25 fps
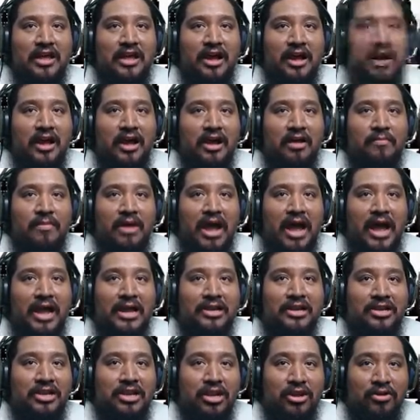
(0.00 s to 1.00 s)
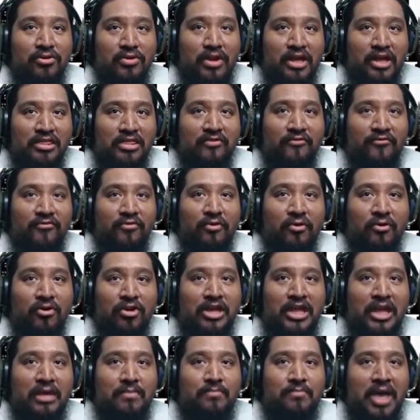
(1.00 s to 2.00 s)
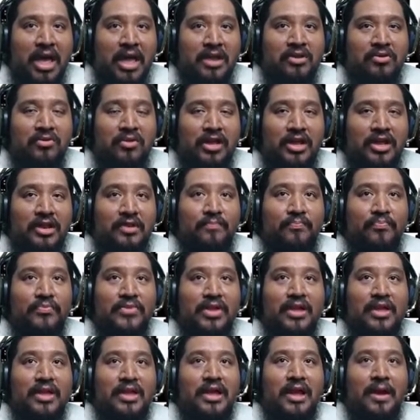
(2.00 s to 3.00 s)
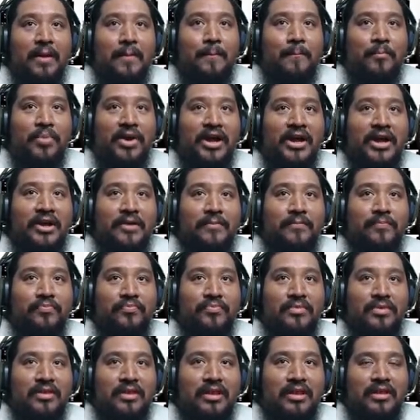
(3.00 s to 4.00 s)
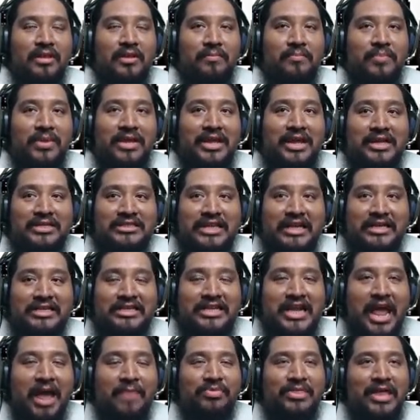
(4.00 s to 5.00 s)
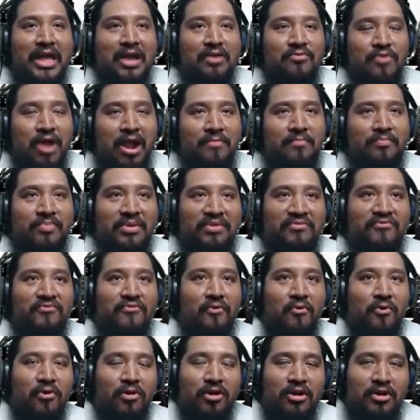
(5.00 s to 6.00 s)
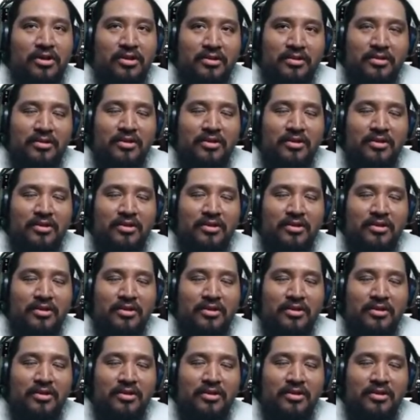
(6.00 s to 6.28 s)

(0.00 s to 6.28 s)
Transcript: I do hit the floor and keep manualing, but because I tapped that ramp before,